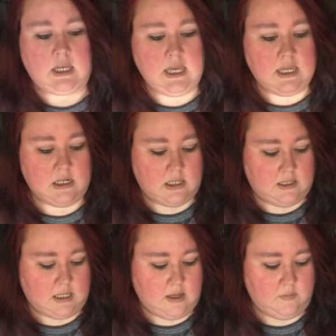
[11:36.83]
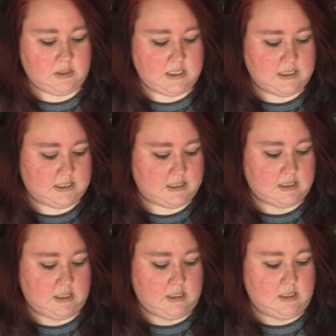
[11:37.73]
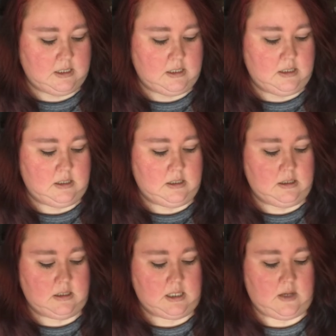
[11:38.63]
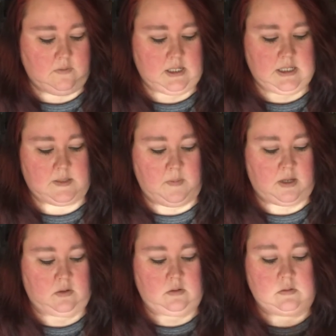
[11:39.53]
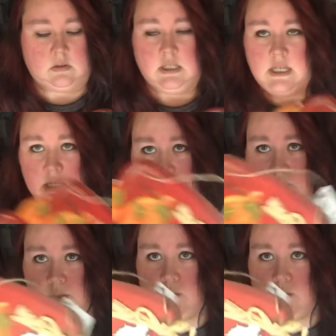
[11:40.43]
Again, they come with these galvanized metal leaves,